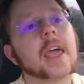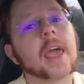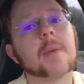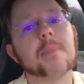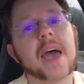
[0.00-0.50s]

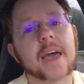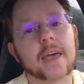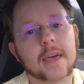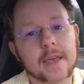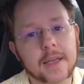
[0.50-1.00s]
Quebec.
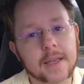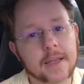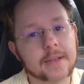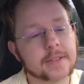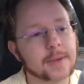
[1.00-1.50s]

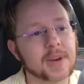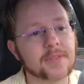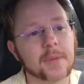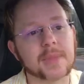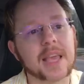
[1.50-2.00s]
Somebody
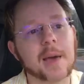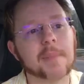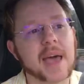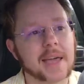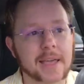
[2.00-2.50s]
from
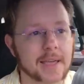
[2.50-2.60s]
Quebec.